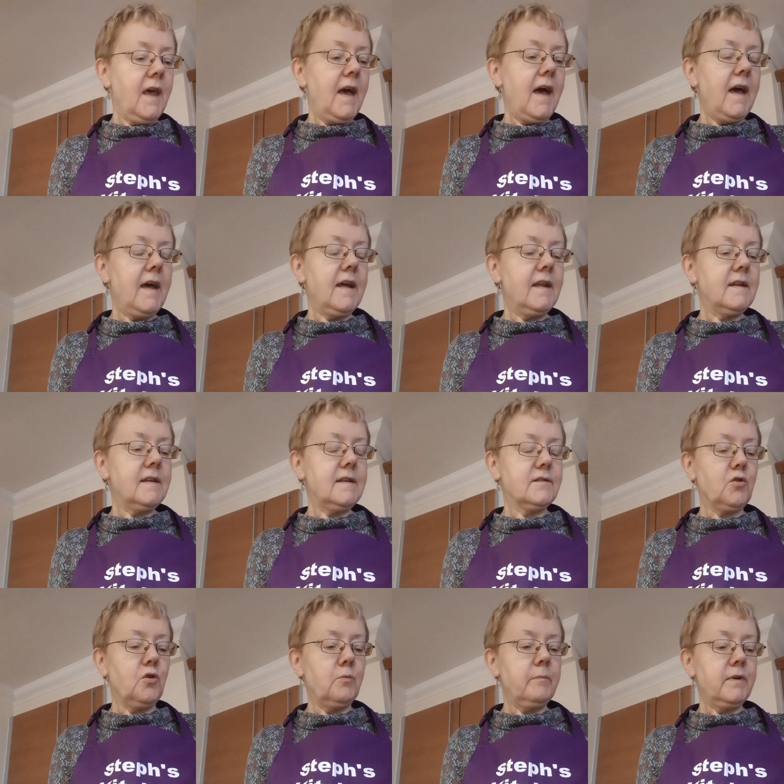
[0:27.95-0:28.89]
And
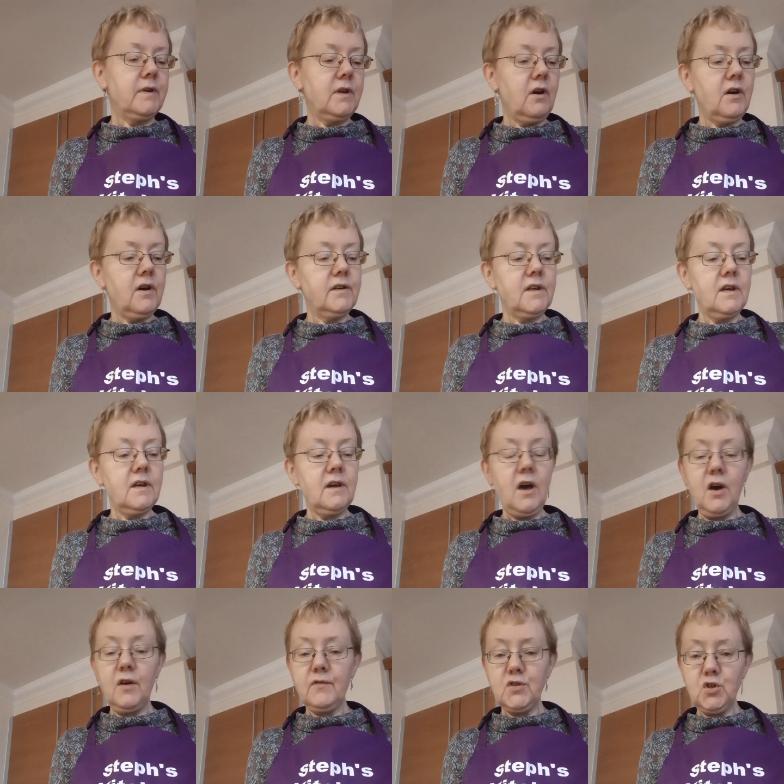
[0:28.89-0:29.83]
it's got banana,
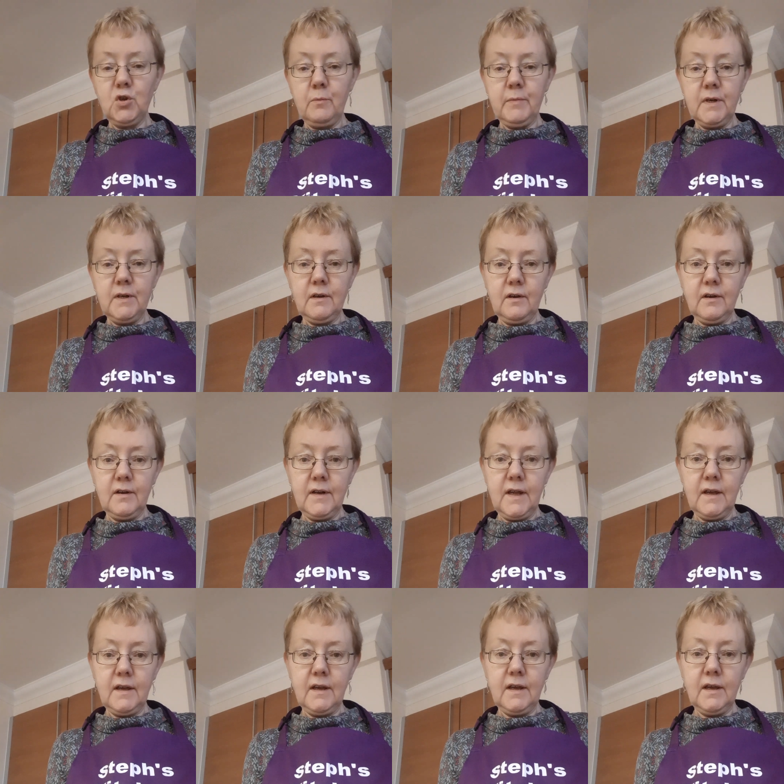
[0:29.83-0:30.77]
half a chopped
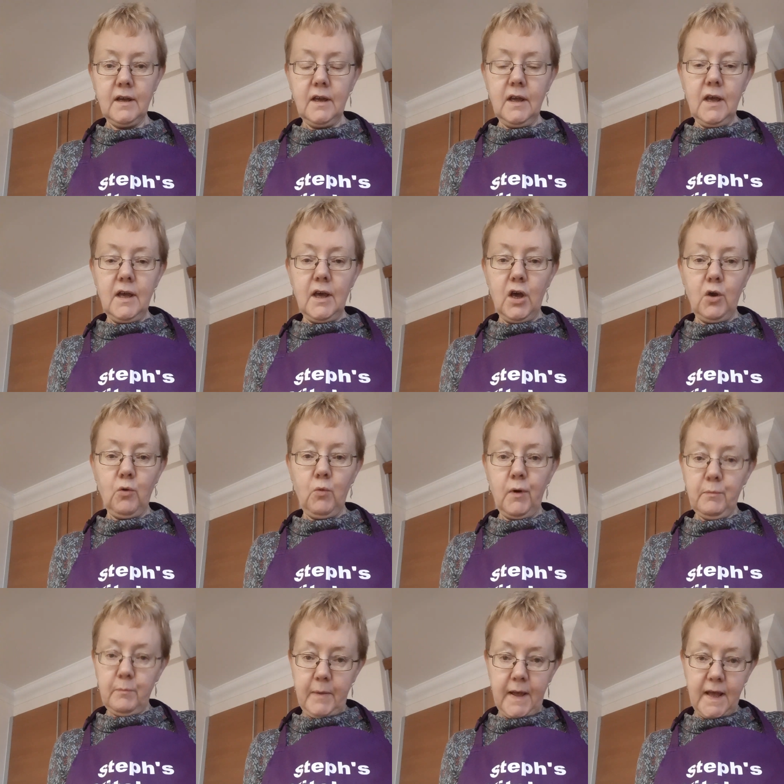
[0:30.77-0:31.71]
banana,
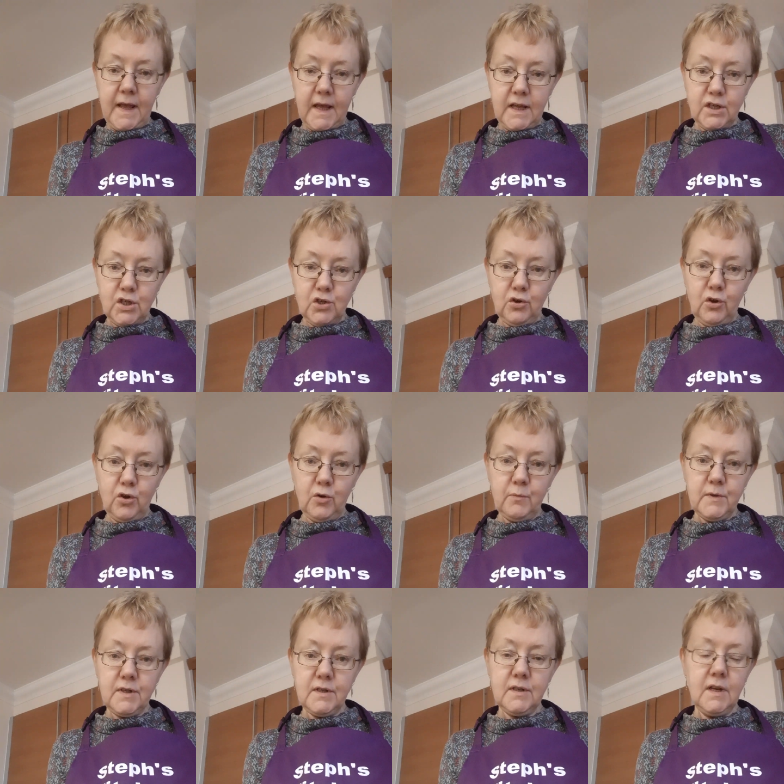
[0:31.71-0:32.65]
one pear
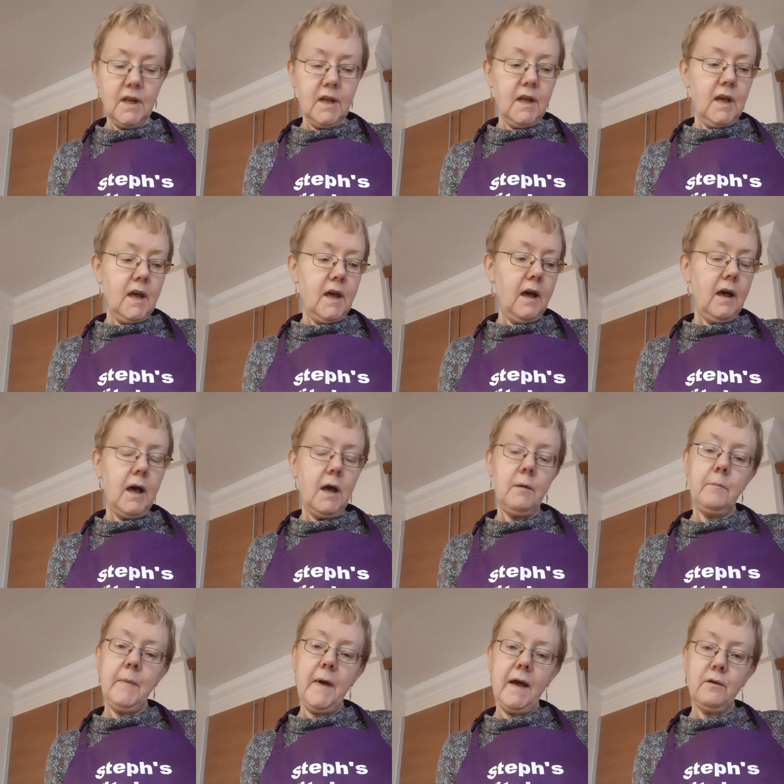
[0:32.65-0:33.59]
chopped,
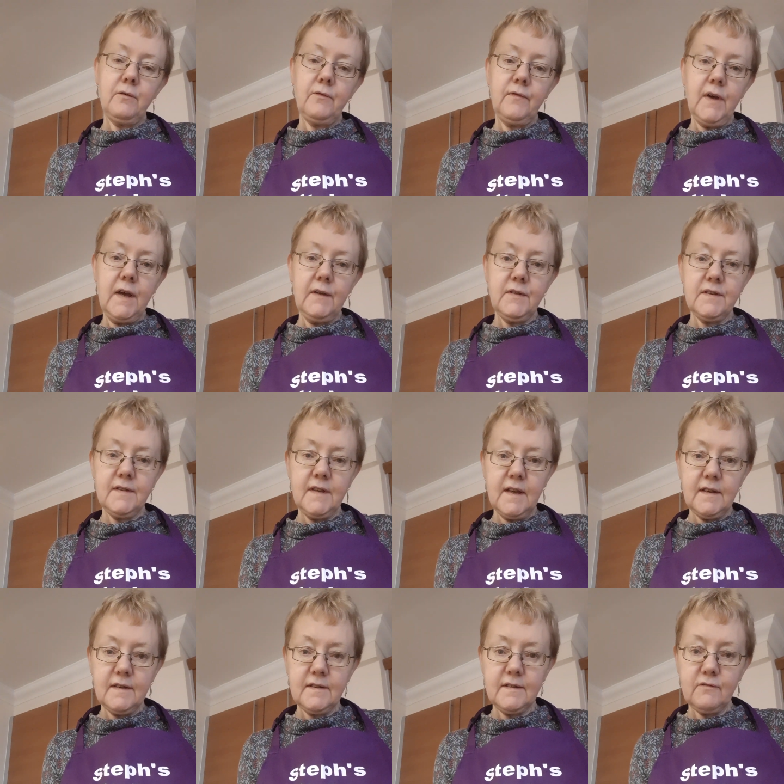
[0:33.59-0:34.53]
about 5 or
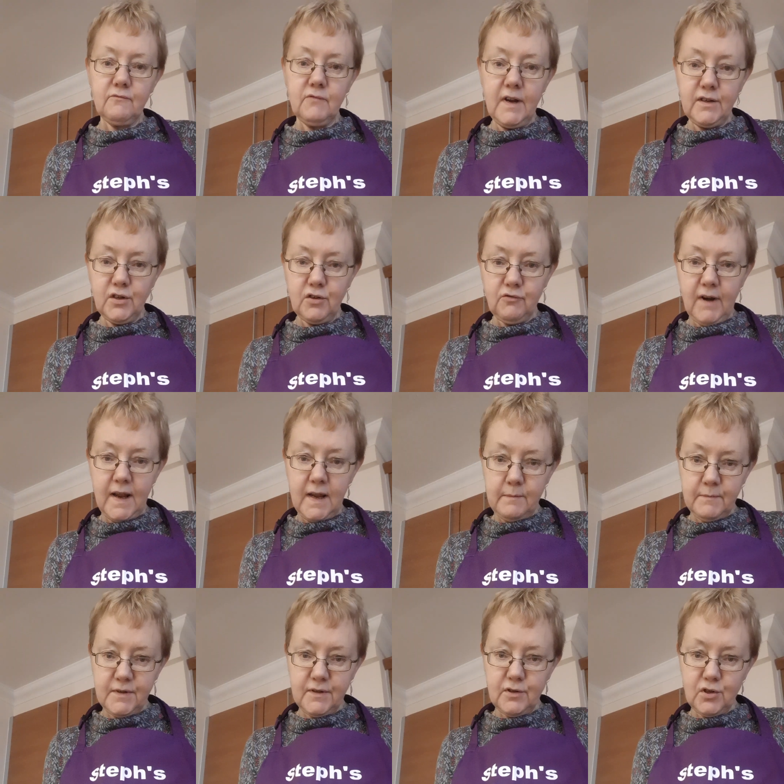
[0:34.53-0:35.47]
6 red
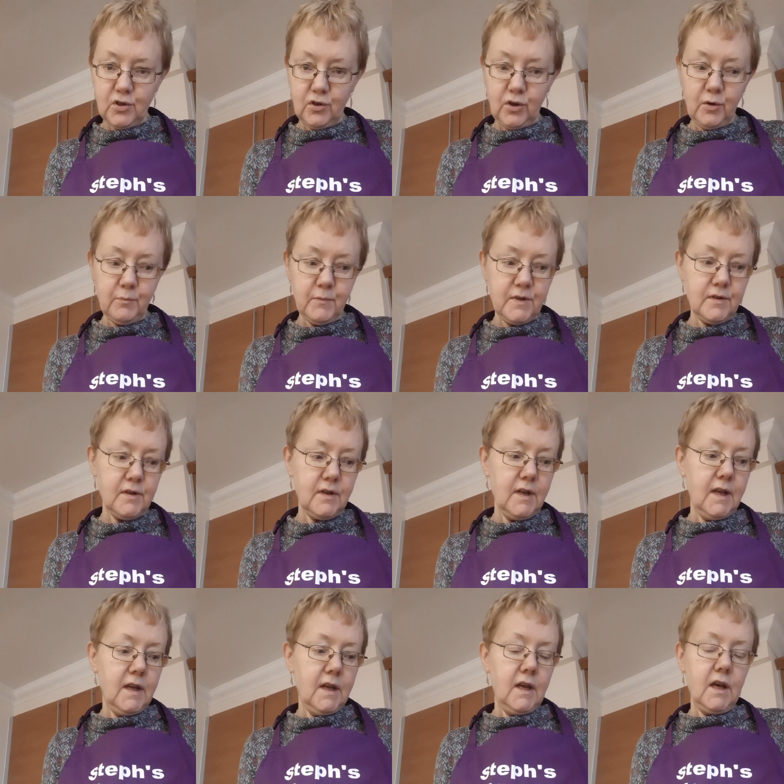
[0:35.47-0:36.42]
grapes chopped,
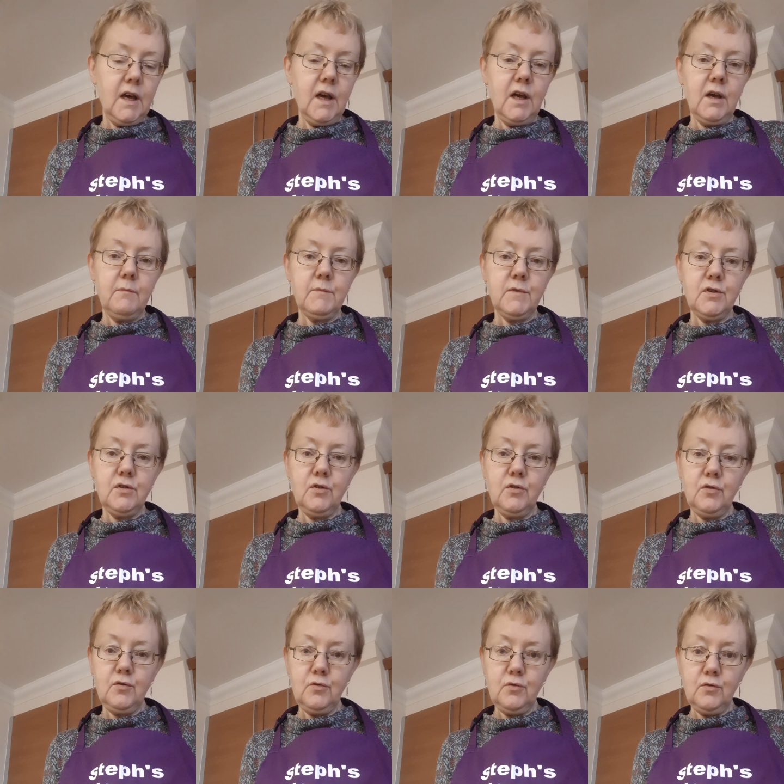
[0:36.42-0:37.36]

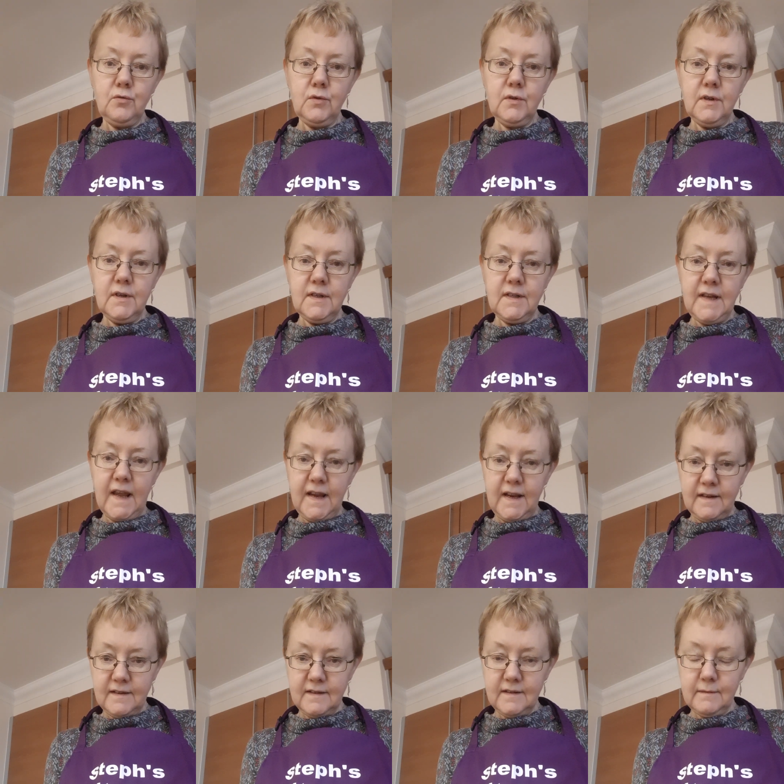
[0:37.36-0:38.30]
2
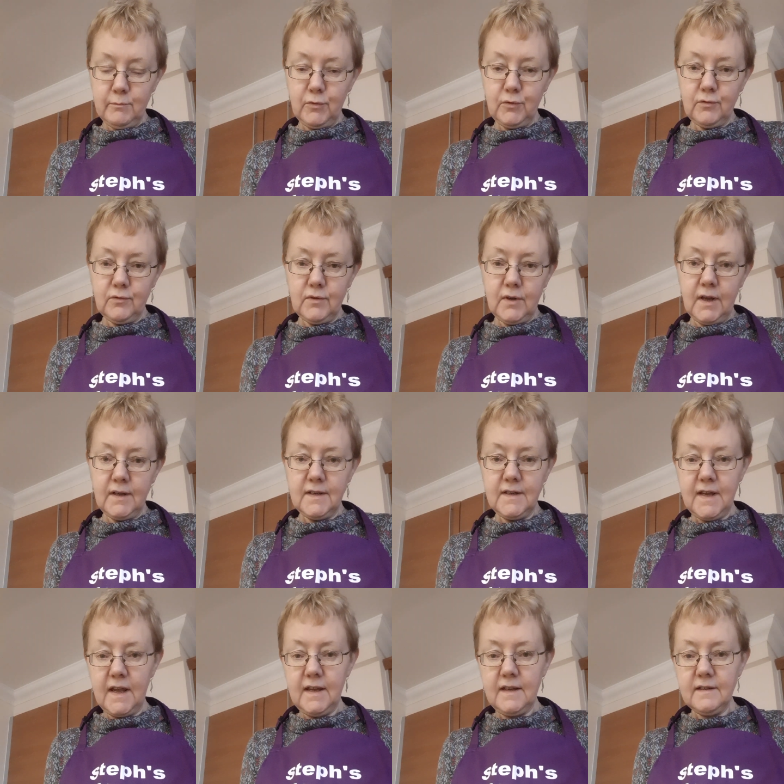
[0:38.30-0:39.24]
dates, small
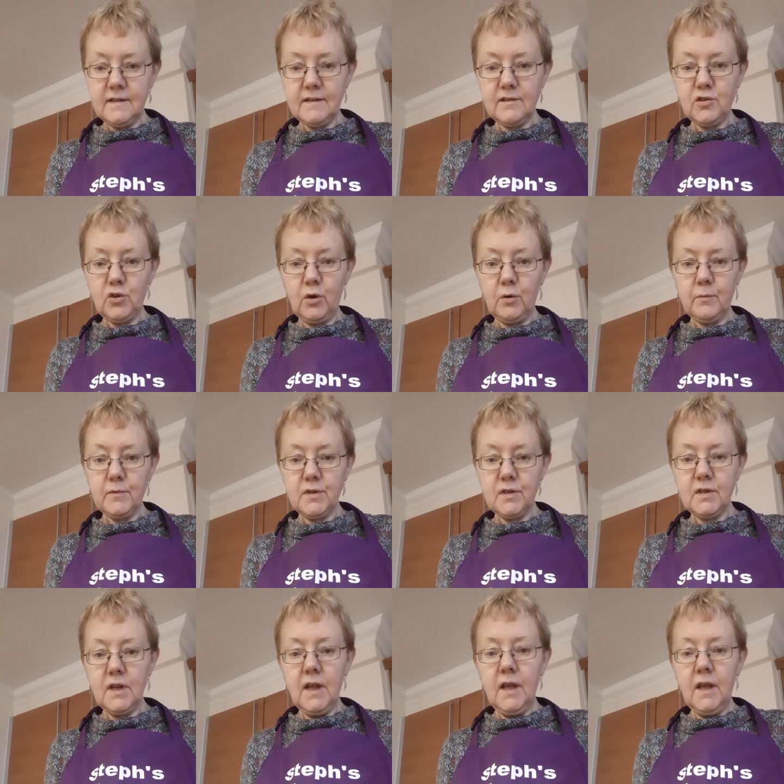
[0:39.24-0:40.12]
dates chopped,